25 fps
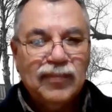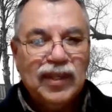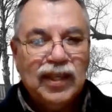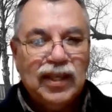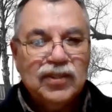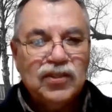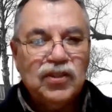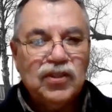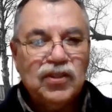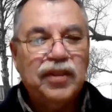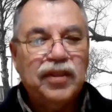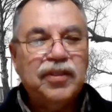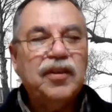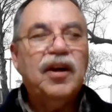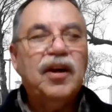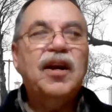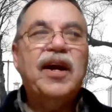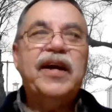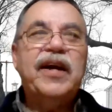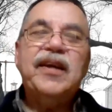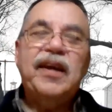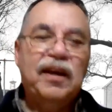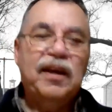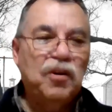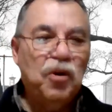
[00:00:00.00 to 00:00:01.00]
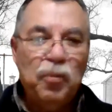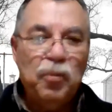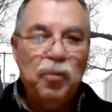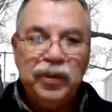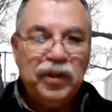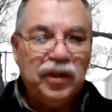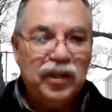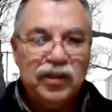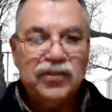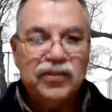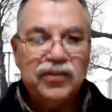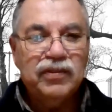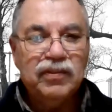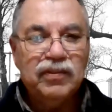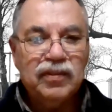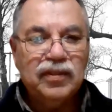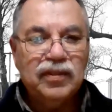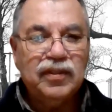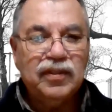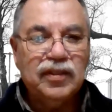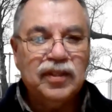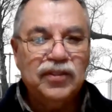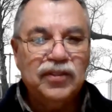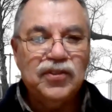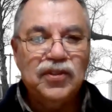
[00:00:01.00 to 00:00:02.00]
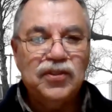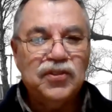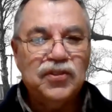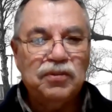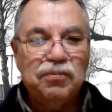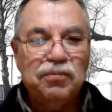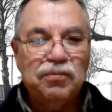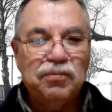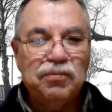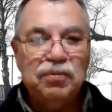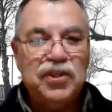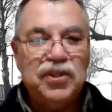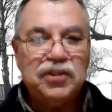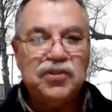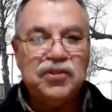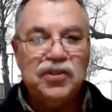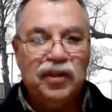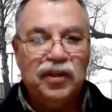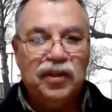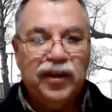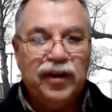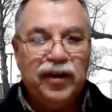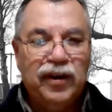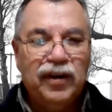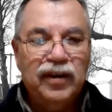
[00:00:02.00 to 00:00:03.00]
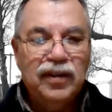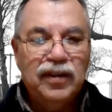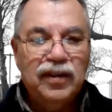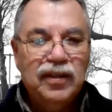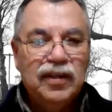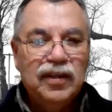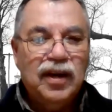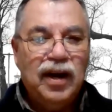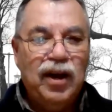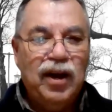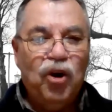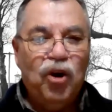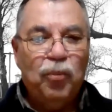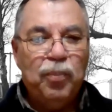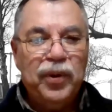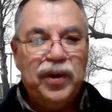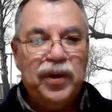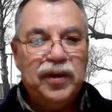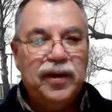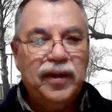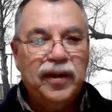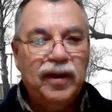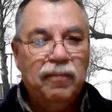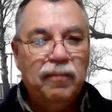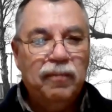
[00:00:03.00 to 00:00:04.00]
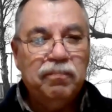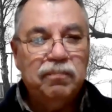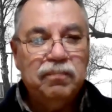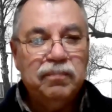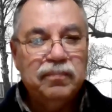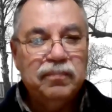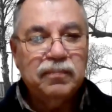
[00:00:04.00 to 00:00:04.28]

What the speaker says: So I thought, I can't open this because it's a rejection letter. I open it up.